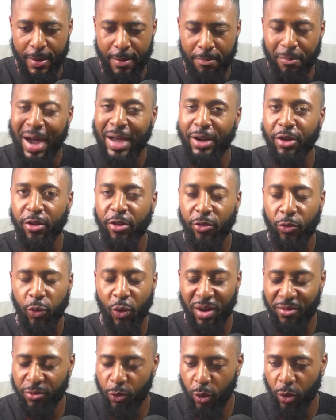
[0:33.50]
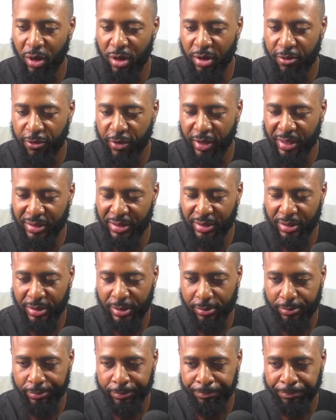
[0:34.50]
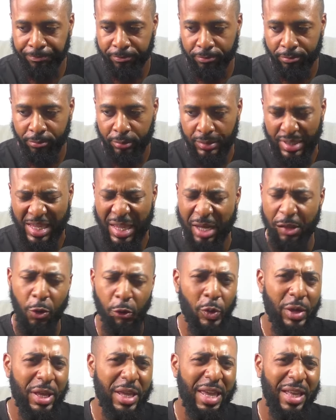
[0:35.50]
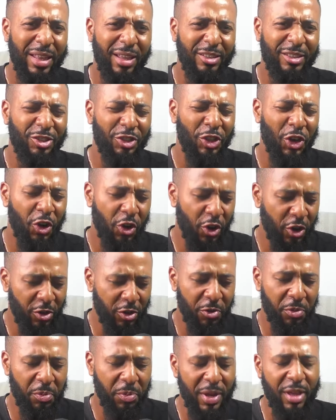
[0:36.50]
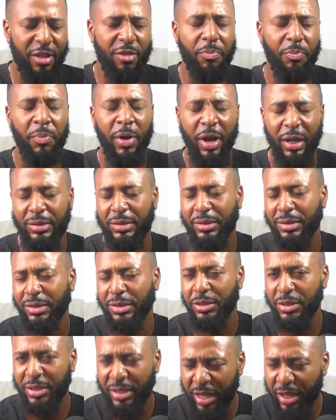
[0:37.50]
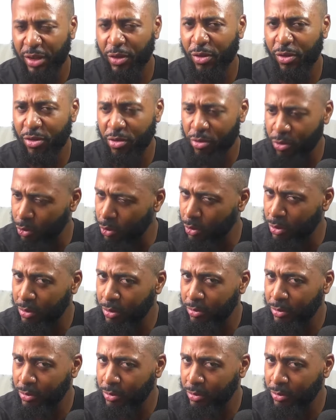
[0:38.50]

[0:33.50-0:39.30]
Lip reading: Minus 12 goal difference. Can we get a third place pot to take us through?